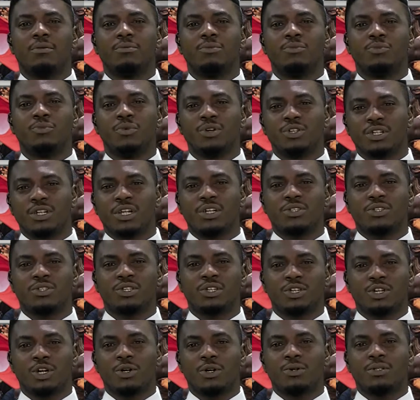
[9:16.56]
regional
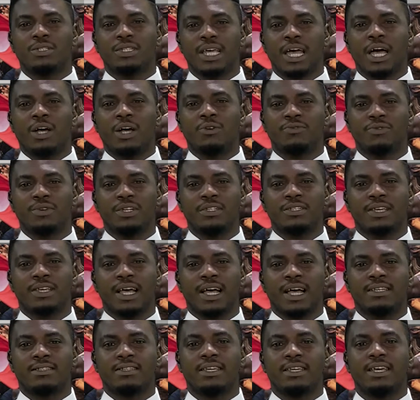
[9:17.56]
security outfits
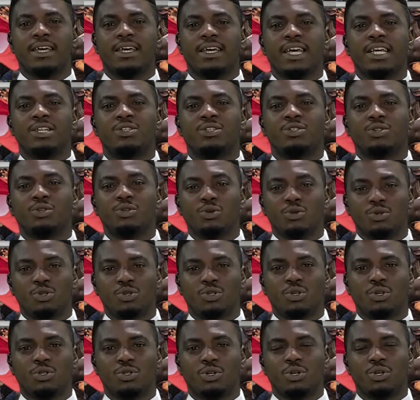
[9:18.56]
as a
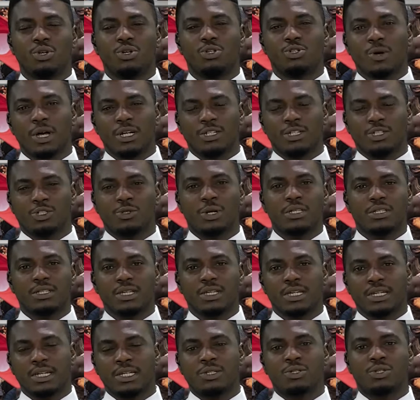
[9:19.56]
solution to
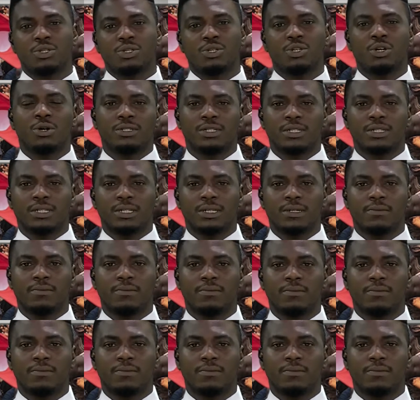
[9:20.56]
addressing insecurity?